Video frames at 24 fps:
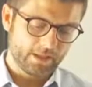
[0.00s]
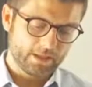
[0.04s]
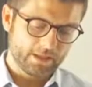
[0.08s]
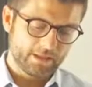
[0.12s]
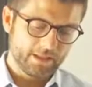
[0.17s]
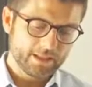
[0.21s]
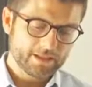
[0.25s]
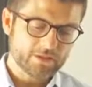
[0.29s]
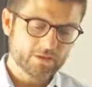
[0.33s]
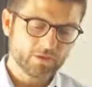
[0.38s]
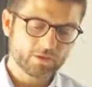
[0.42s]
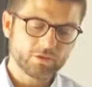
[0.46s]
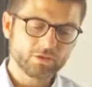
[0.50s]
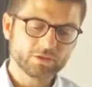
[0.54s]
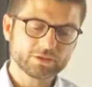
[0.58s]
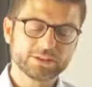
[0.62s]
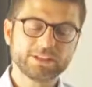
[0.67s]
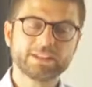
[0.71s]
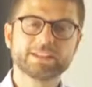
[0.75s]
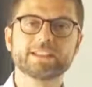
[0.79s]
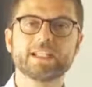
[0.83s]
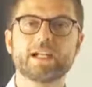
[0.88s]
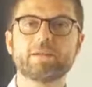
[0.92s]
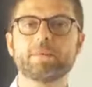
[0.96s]
Let's go to
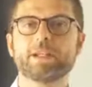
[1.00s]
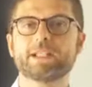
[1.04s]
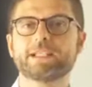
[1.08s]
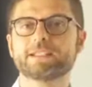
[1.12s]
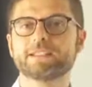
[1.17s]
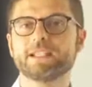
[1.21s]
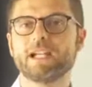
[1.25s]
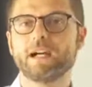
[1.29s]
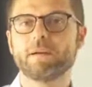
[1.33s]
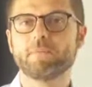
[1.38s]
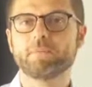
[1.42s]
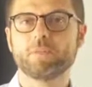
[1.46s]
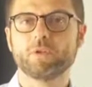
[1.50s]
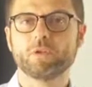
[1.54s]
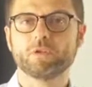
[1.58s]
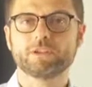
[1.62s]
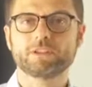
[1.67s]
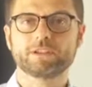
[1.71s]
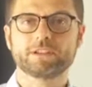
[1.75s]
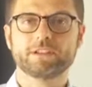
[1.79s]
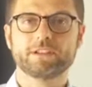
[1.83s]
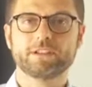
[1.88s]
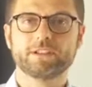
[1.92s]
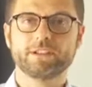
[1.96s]
see some
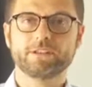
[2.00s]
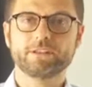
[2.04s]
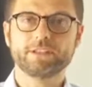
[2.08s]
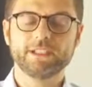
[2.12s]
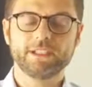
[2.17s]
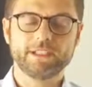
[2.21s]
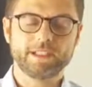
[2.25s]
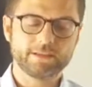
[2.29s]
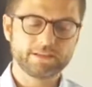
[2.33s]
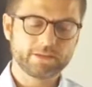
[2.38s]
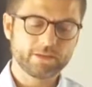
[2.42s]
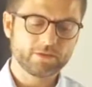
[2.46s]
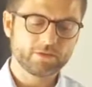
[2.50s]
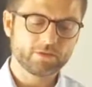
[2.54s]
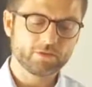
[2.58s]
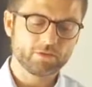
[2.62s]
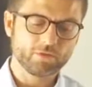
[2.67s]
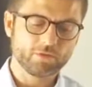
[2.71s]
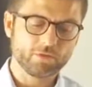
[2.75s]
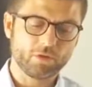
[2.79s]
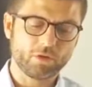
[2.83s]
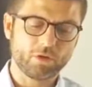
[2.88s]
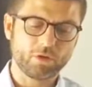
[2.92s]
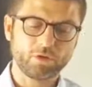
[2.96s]
examples related
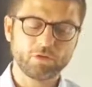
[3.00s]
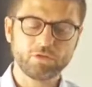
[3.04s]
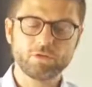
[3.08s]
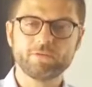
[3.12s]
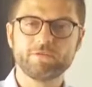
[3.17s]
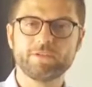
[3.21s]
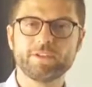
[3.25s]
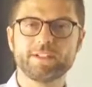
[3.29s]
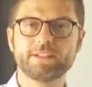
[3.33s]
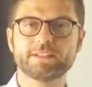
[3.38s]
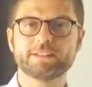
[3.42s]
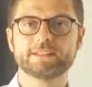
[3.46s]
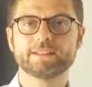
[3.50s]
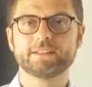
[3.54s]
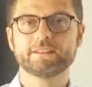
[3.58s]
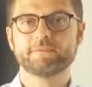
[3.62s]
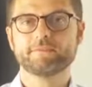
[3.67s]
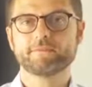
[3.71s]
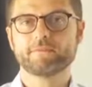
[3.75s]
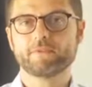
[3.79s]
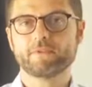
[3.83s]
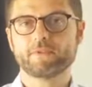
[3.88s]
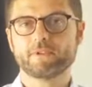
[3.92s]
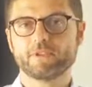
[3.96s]
to all these
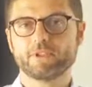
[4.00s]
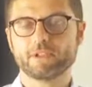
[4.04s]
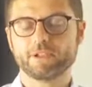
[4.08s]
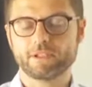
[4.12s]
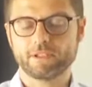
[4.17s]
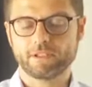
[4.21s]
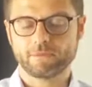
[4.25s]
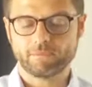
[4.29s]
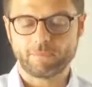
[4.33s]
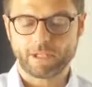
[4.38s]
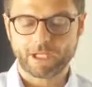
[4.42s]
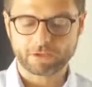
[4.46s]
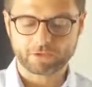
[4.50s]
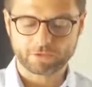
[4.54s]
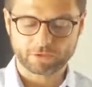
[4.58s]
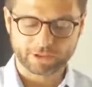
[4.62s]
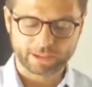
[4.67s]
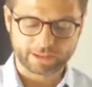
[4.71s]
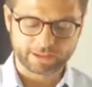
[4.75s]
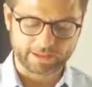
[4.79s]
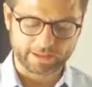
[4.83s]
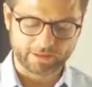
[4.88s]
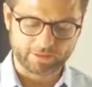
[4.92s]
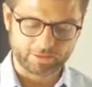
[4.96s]
macro
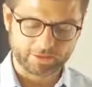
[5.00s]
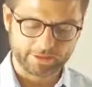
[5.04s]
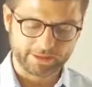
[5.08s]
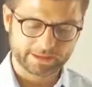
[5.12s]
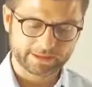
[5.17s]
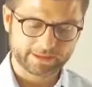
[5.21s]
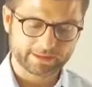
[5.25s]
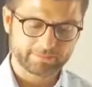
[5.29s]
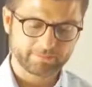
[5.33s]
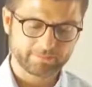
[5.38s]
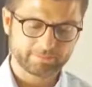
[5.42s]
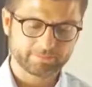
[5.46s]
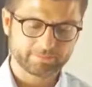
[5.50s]
categories.